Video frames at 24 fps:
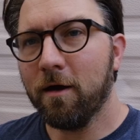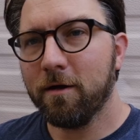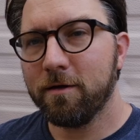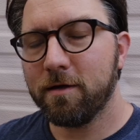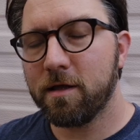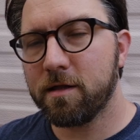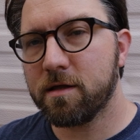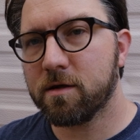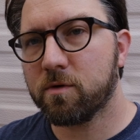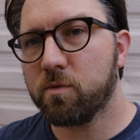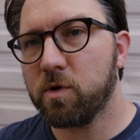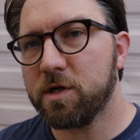
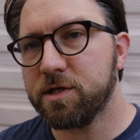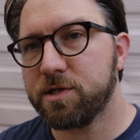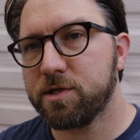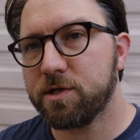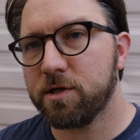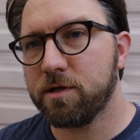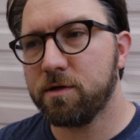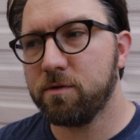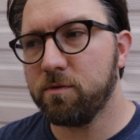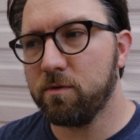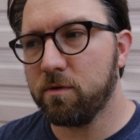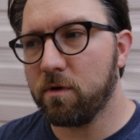Another
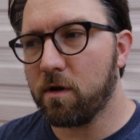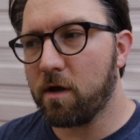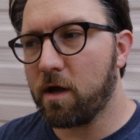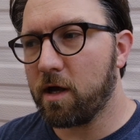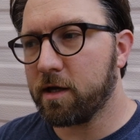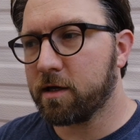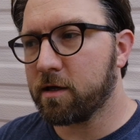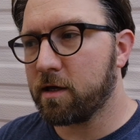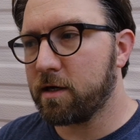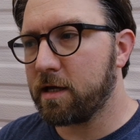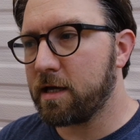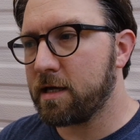question I
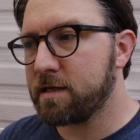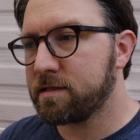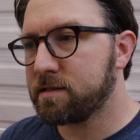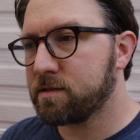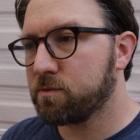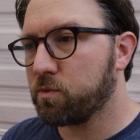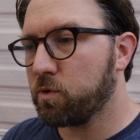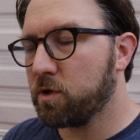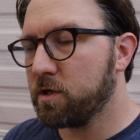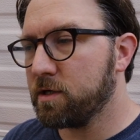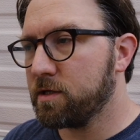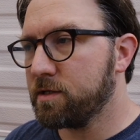got asked
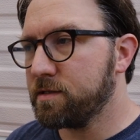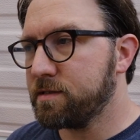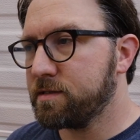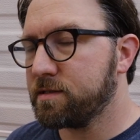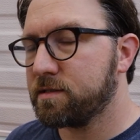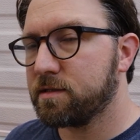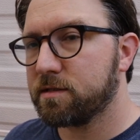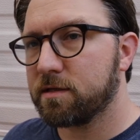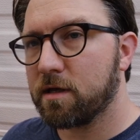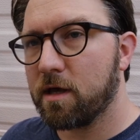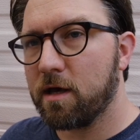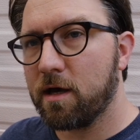
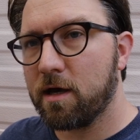was,